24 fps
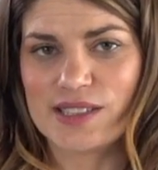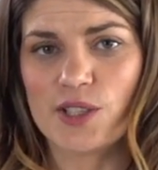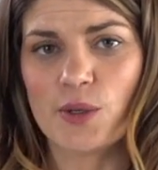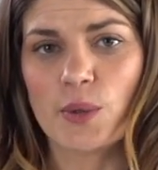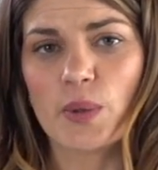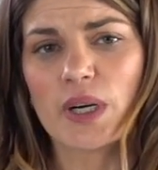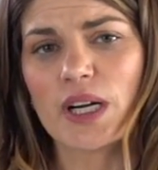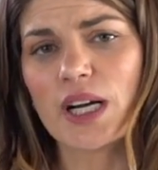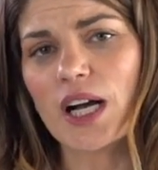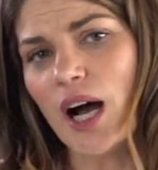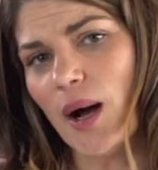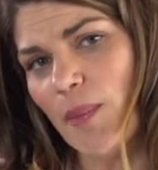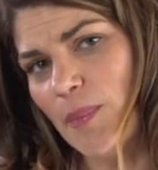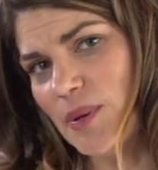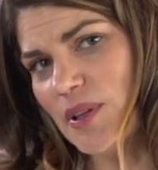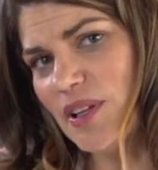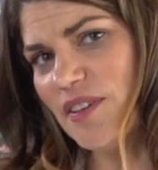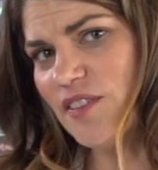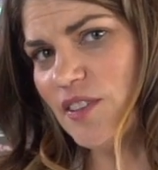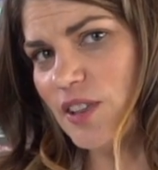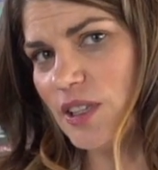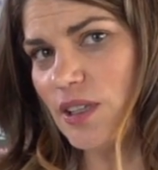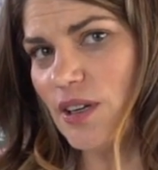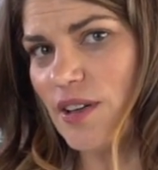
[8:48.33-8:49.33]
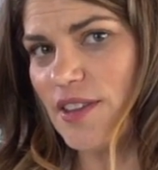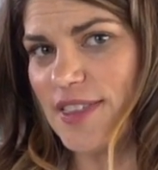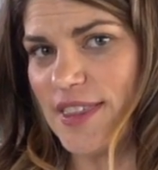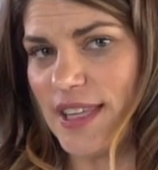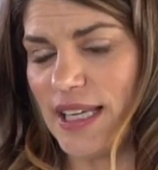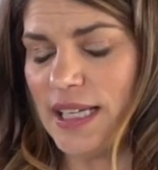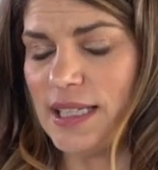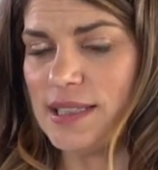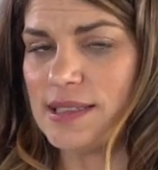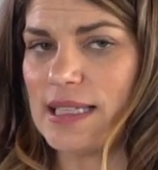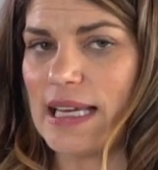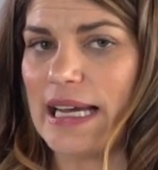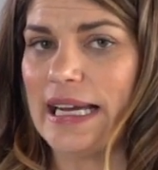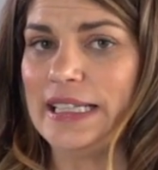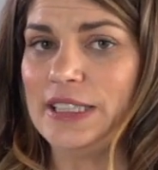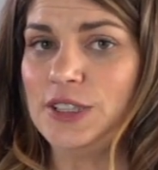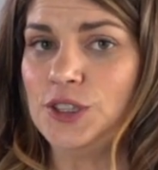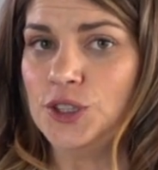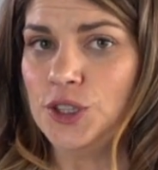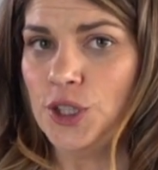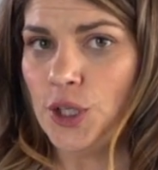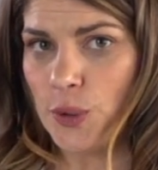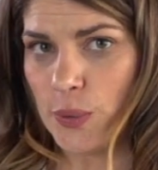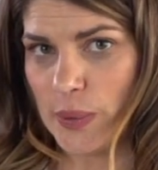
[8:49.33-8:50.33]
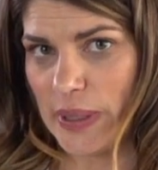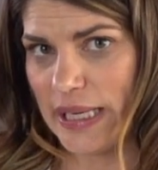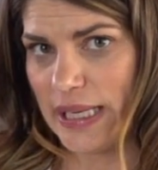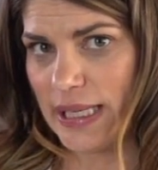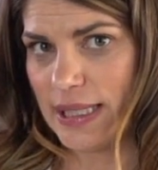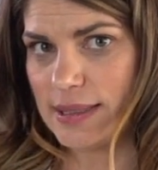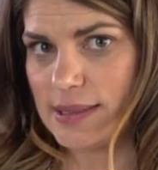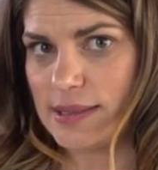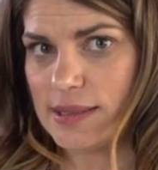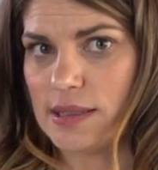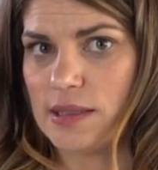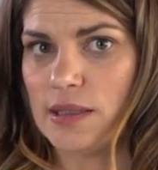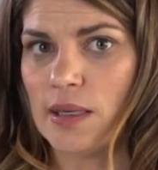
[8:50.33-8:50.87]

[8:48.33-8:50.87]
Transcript: There were a couple of little things I noticed.